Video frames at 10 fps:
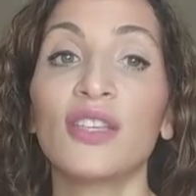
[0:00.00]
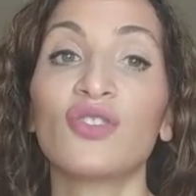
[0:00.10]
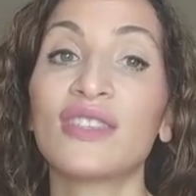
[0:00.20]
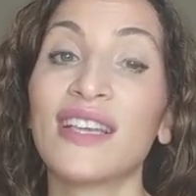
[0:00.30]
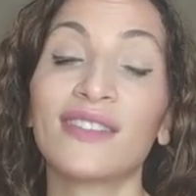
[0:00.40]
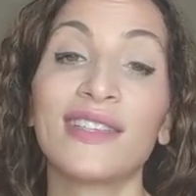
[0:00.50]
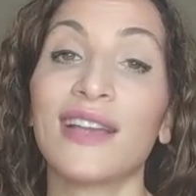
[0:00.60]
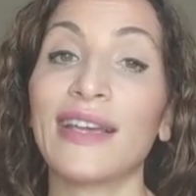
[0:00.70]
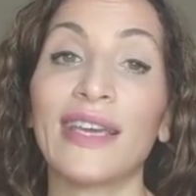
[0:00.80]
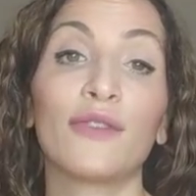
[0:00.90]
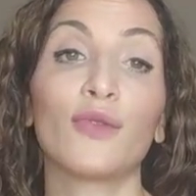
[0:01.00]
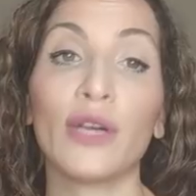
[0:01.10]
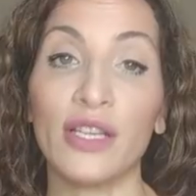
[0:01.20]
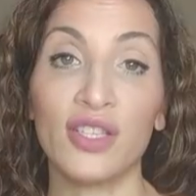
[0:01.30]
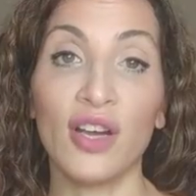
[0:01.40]
And you could say, listen, I can't
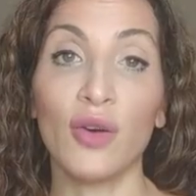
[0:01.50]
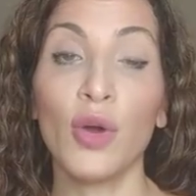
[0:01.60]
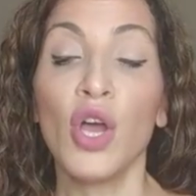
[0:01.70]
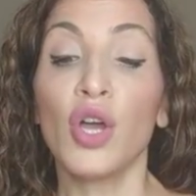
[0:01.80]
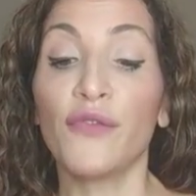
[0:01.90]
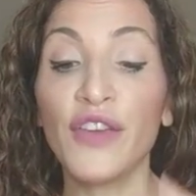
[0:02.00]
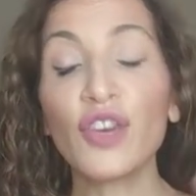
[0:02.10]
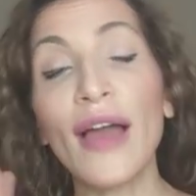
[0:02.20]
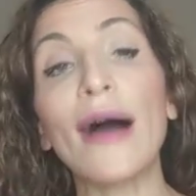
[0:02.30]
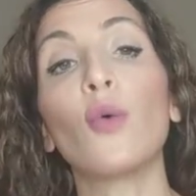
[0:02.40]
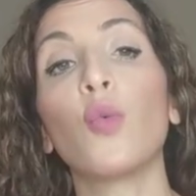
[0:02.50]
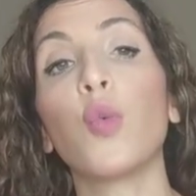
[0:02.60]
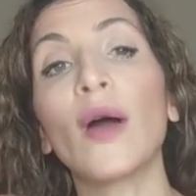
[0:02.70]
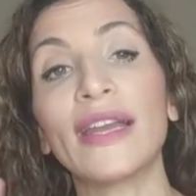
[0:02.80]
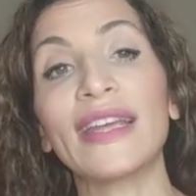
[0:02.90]
afford it. So figure out
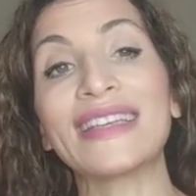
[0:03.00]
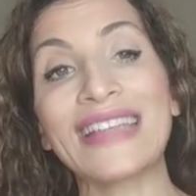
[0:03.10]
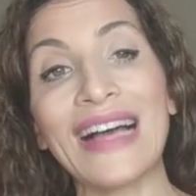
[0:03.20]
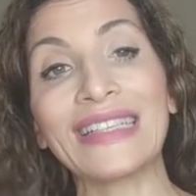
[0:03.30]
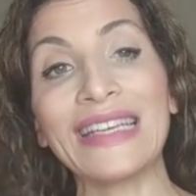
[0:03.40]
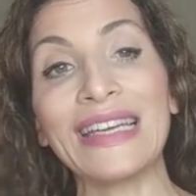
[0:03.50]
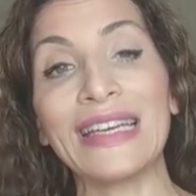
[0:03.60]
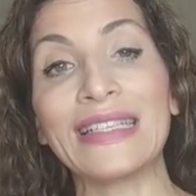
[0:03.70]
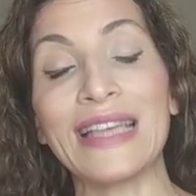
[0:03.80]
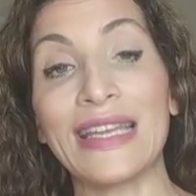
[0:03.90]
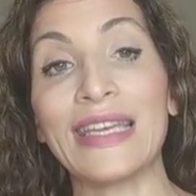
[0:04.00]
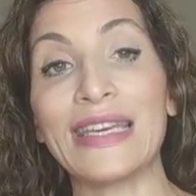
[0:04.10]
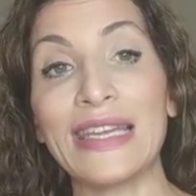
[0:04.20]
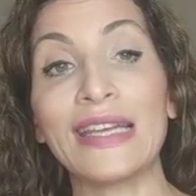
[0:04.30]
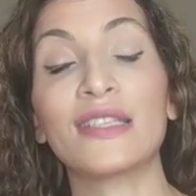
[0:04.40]
what exactly it is that he
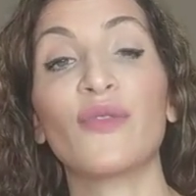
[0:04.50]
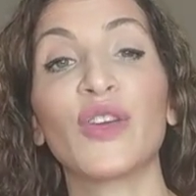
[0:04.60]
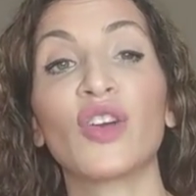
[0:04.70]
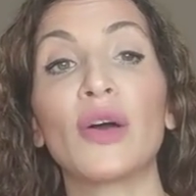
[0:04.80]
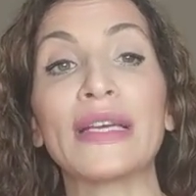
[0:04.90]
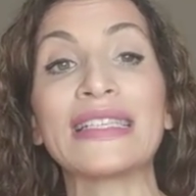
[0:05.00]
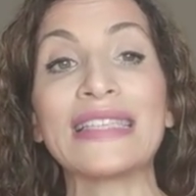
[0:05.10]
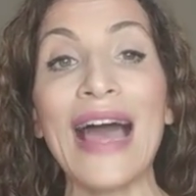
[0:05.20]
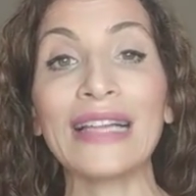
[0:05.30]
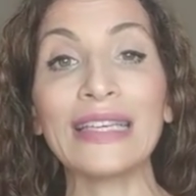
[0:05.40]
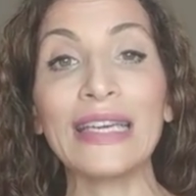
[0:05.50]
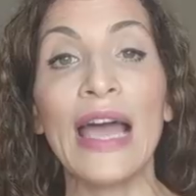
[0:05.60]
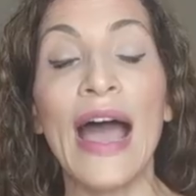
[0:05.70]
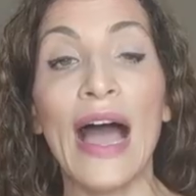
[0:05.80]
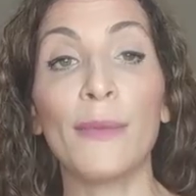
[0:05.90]
needs, figure out
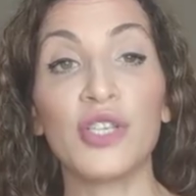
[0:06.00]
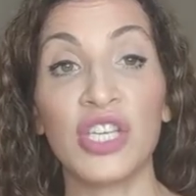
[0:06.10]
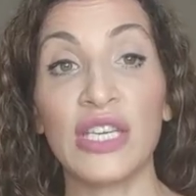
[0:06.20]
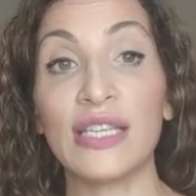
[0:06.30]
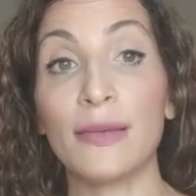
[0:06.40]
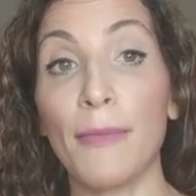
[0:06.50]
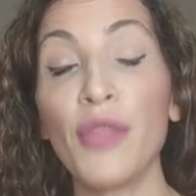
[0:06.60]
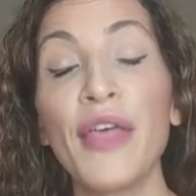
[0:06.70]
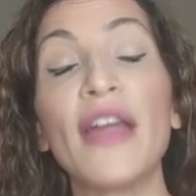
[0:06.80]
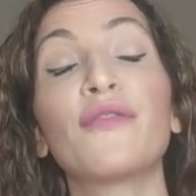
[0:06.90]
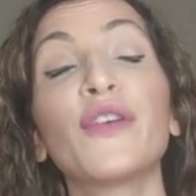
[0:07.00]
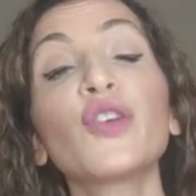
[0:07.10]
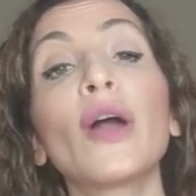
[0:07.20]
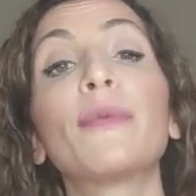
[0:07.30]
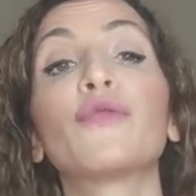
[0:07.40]
exactly how much he needs a month, and
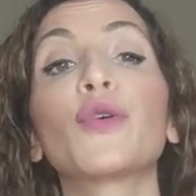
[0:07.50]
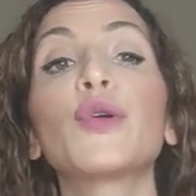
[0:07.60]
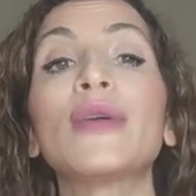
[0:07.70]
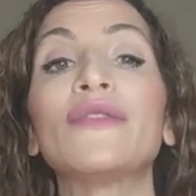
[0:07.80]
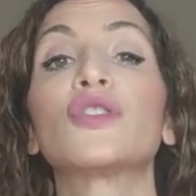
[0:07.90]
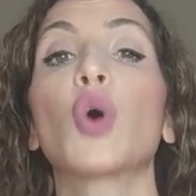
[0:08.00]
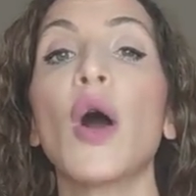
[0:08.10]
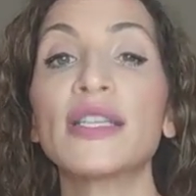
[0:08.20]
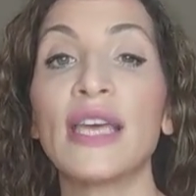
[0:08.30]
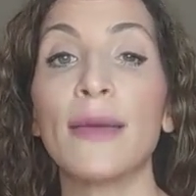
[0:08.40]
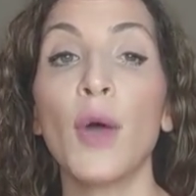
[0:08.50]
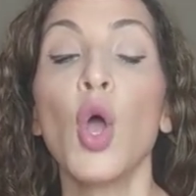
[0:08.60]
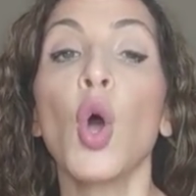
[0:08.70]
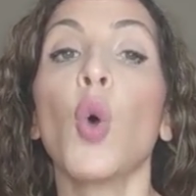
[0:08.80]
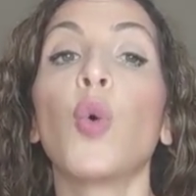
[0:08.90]
figure out before you even talk to him
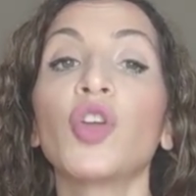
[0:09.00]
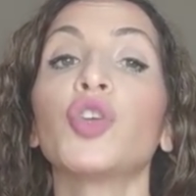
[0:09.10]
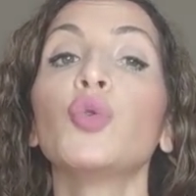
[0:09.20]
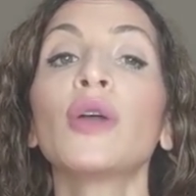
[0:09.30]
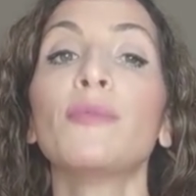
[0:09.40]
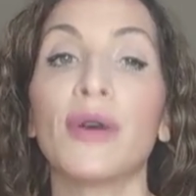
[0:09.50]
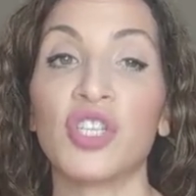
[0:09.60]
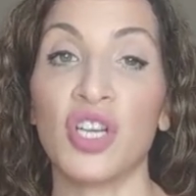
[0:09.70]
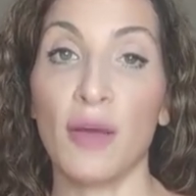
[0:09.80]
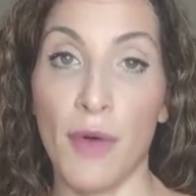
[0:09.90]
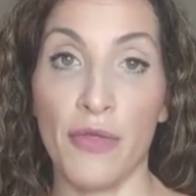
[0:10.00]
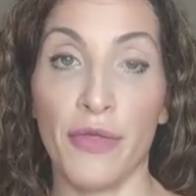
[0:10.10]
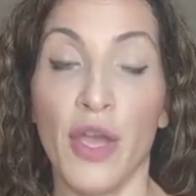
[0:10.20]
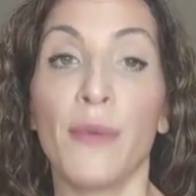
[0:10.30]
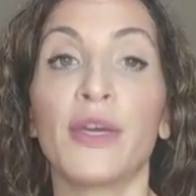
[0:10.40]
what you can budget a
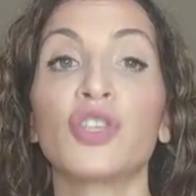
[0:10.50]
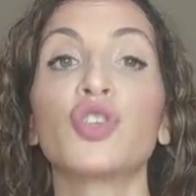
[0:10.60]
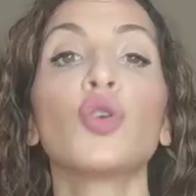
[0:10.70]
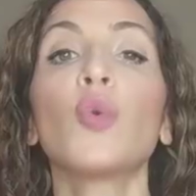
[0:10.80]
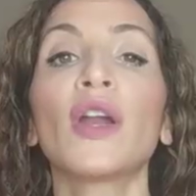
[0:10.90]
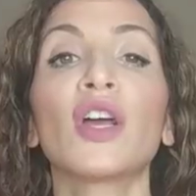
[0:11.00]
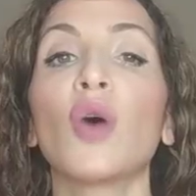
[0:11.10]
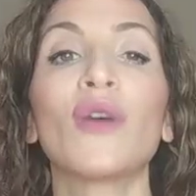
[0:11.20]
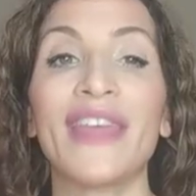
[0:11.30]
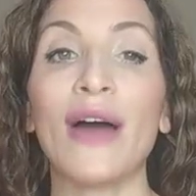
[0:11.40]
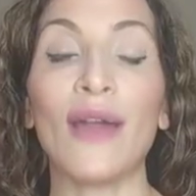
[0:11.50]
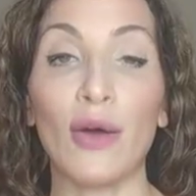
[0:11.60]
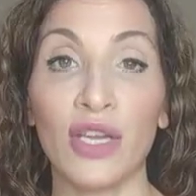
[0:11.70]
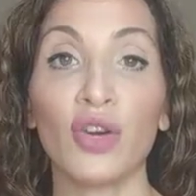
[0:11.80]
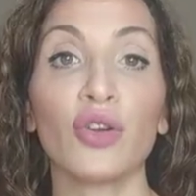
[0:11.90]
month. Because you don't want to go without
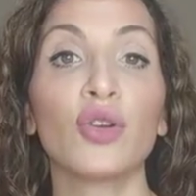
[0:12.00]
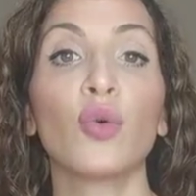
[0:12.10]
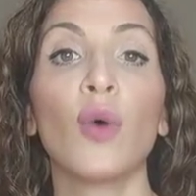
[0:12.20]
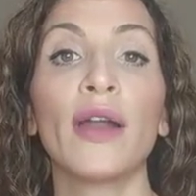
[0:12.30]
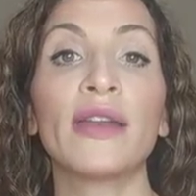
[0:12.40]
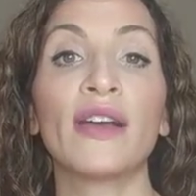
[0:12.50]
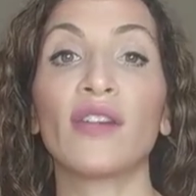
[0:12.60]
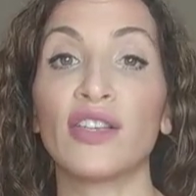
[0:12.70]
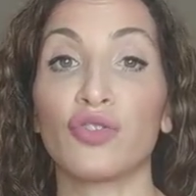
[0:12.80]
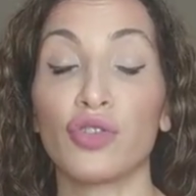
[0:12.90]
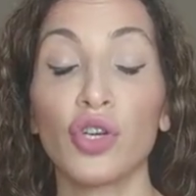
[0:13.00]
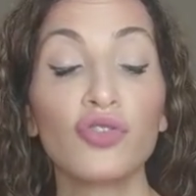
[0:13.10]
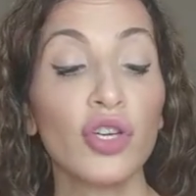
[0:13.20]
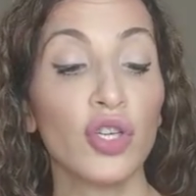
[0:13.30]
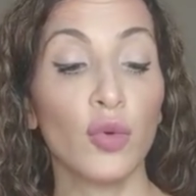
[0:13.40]
out here. You don't want to neglect your
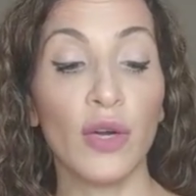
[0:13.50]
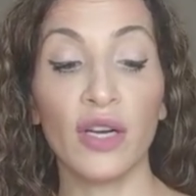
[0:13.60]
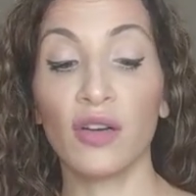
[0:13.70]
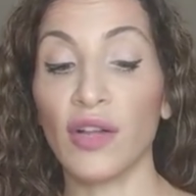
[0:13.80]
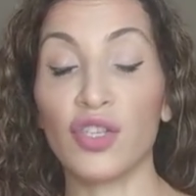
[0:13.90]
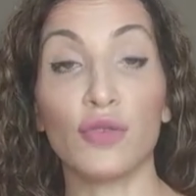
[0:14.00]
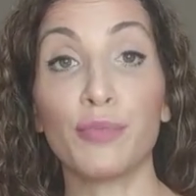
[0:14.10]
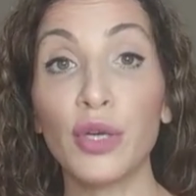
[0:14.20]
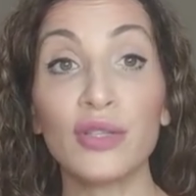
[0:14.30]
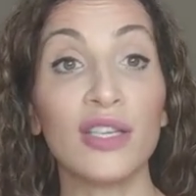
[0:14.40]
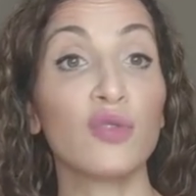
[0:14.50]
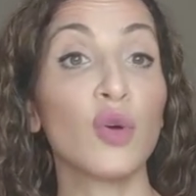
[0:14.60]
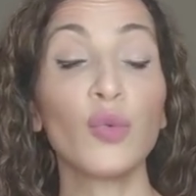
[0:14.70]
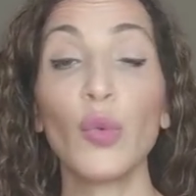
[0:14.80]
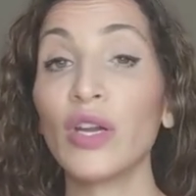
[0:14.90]
children. You don't want to neglect your bills. And you
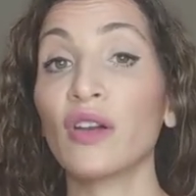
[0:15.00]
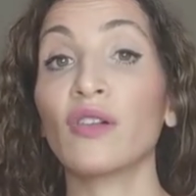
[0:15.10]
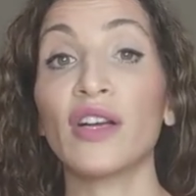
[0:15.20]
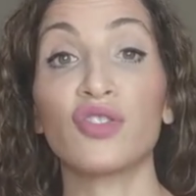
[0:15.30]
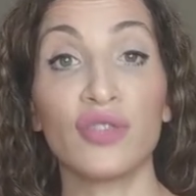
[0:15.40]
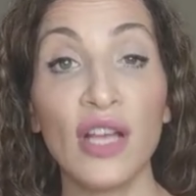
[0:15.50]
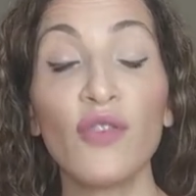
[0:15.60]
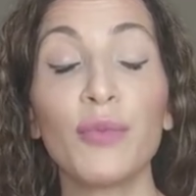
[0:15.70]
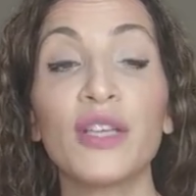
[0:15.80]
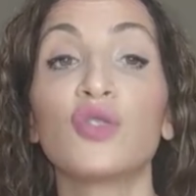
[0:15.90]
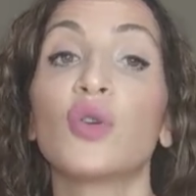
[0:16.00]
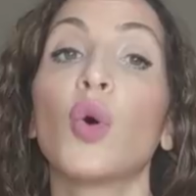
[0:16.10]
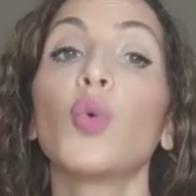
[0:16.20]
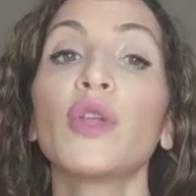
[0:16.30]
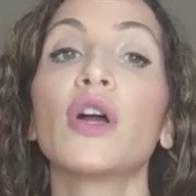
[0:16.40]
don't want to neglect yourself because you can
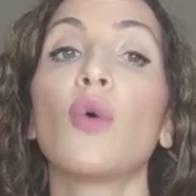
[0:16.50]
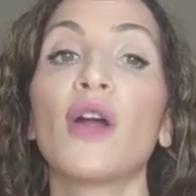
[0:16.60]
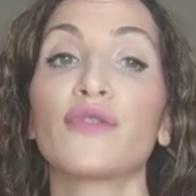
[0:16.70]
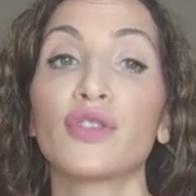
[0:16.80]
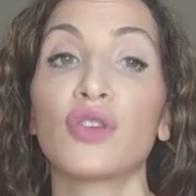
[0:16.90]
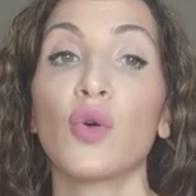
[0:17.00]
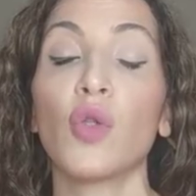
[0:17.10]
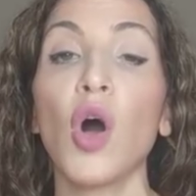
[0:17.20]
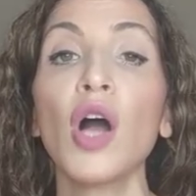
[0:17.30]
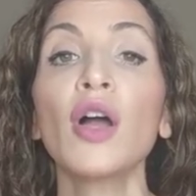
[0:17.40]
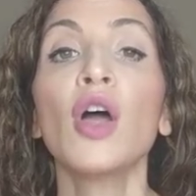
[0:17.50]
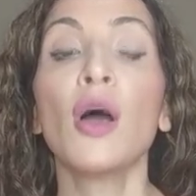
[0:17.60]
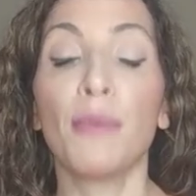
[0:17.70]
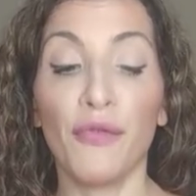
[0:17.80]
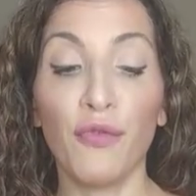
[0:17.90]
only go on for so long
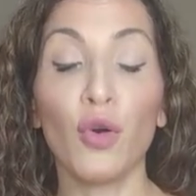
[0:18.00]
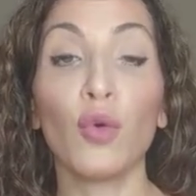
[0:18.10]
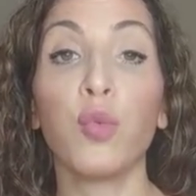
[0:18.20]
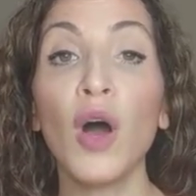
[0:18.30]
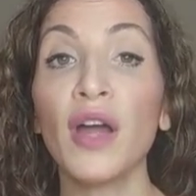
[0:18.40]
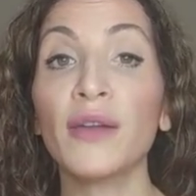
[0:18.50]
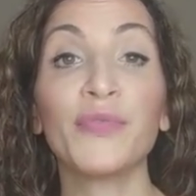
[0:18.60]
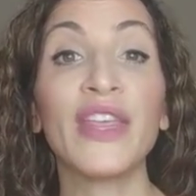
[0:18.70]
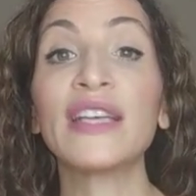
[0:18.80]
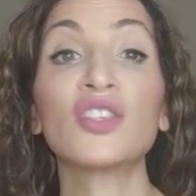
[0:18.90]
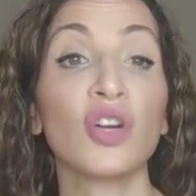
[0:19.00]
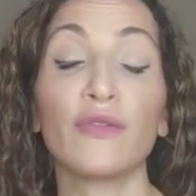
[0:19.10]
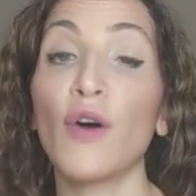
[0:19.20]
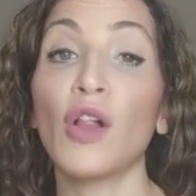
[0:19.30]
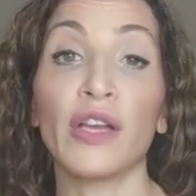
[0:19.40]
before one, things
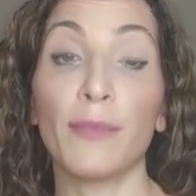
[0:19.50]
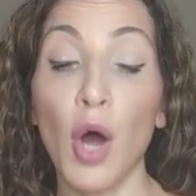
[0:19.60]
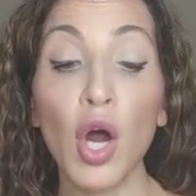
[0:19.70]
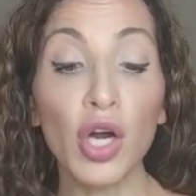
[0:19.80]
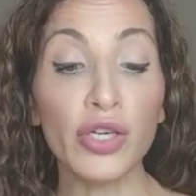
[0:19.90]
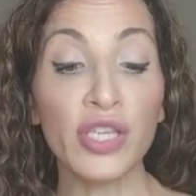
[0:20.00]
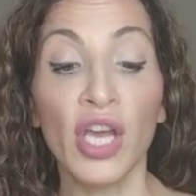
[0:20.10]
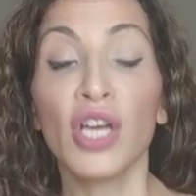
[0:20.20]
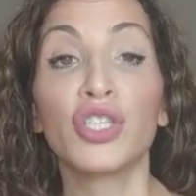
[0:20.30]
start falling apart.